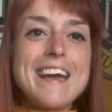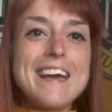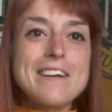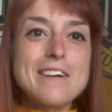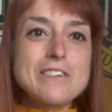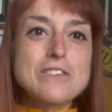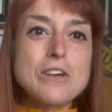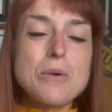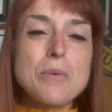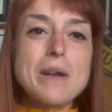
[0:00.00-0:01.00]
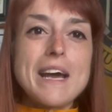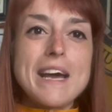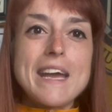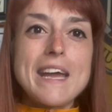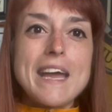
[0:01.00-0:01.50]
and also when
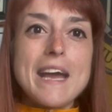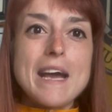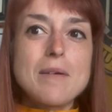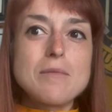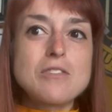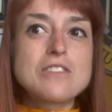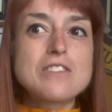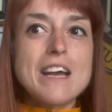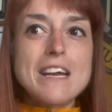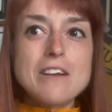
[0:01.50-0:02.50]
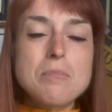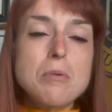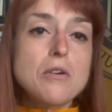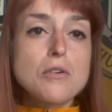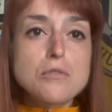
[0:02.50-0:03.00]
I am just kind of
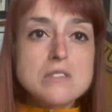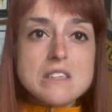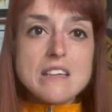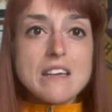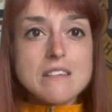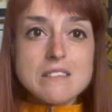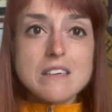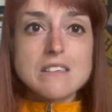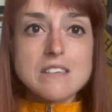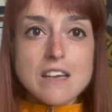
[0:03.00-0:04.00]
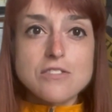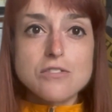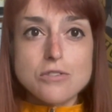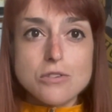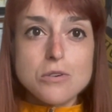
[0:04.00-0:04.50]
perusing the internet as
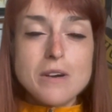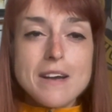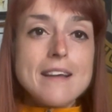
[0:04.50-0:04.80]
you do,